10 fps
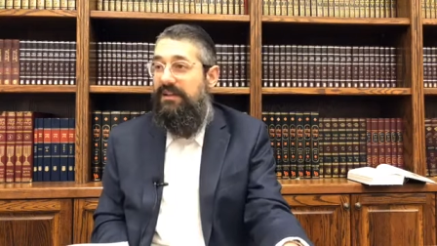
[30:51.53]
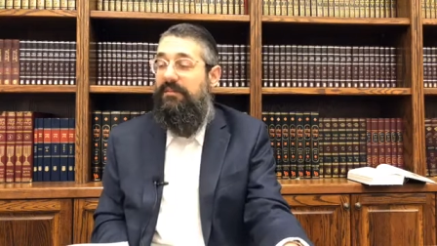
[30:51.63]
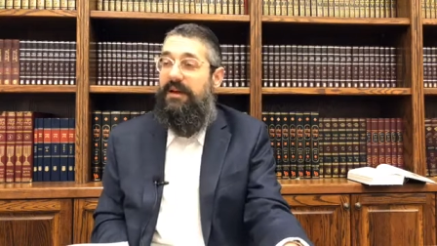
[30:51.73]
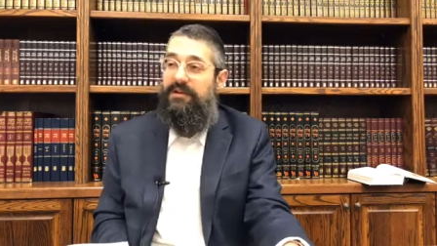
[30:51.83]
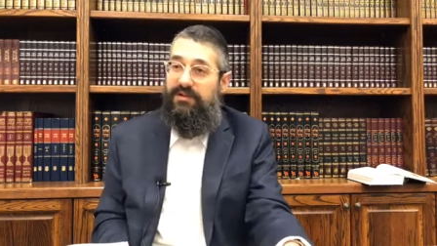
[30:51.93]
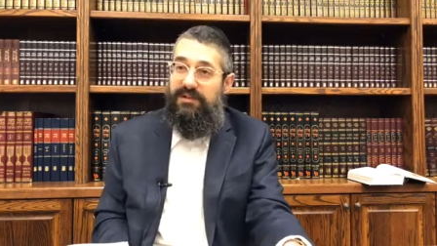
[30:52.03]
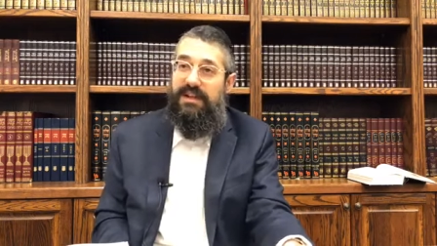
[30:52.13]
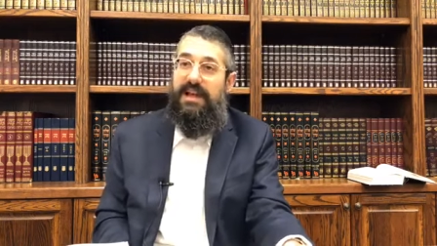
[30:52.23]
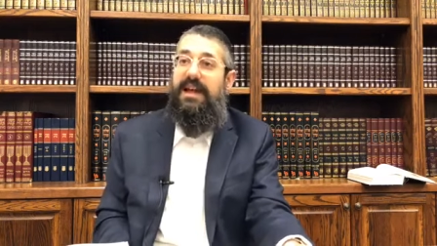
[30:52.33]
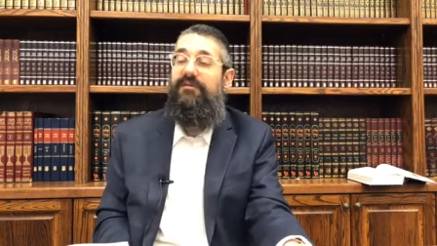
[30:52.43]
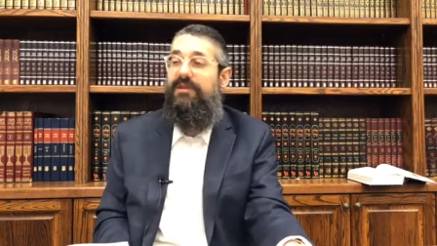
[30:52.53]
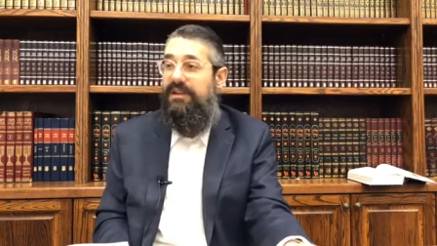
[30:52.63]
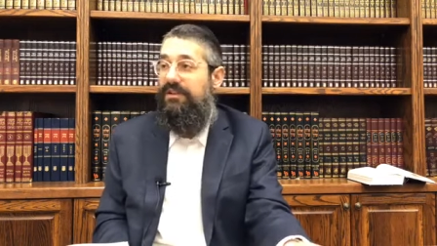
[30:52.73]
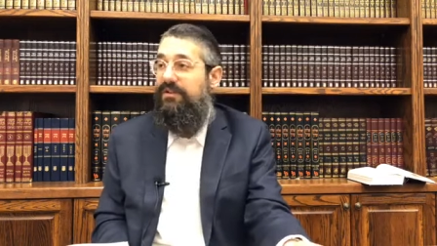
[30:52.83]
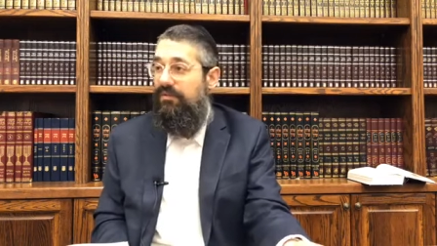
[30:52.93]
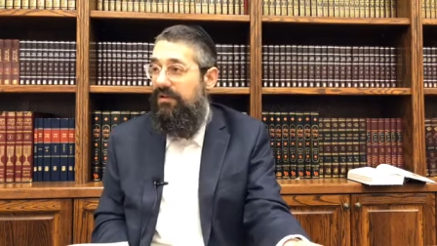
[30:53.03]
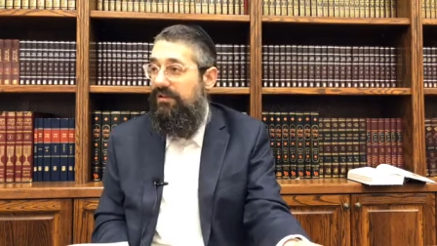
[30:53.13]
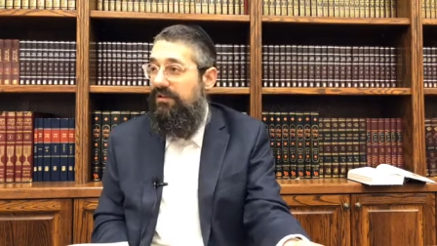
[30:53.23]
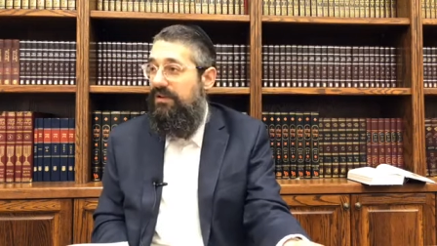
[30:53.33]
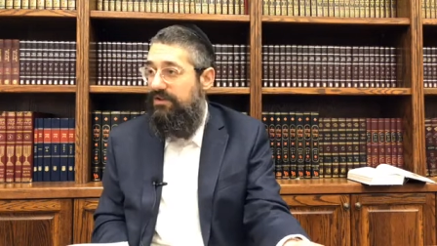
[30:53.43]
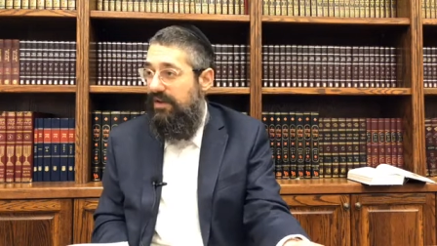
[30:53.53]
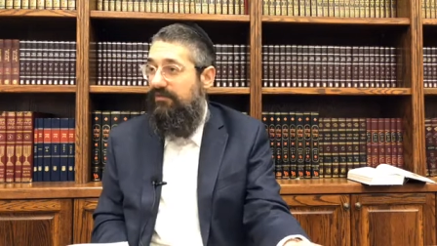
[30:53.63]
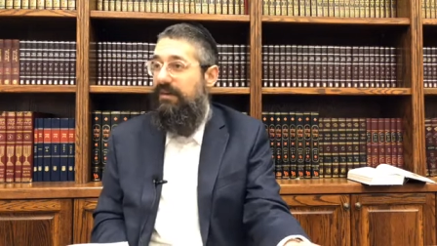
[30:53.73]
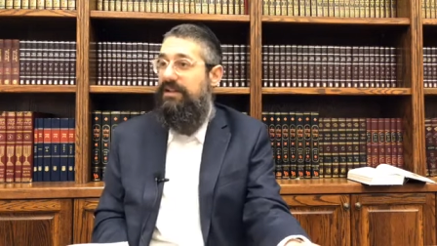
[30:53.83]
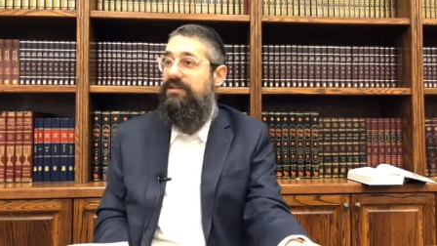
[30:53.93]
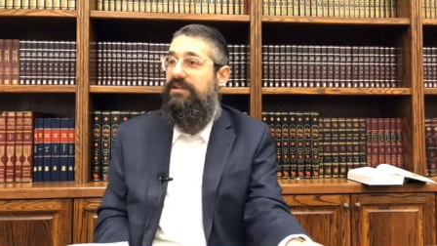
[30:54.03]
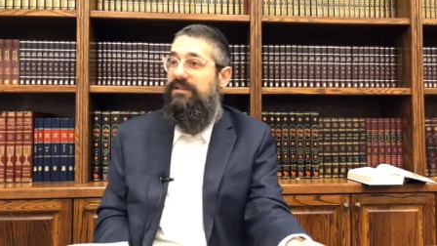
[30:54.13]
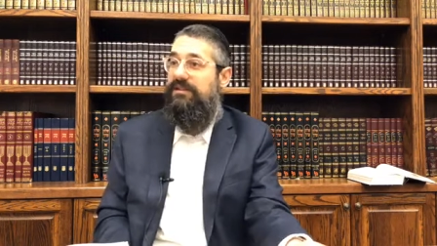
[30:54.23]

to make sure that every Yid in the world should have matzah.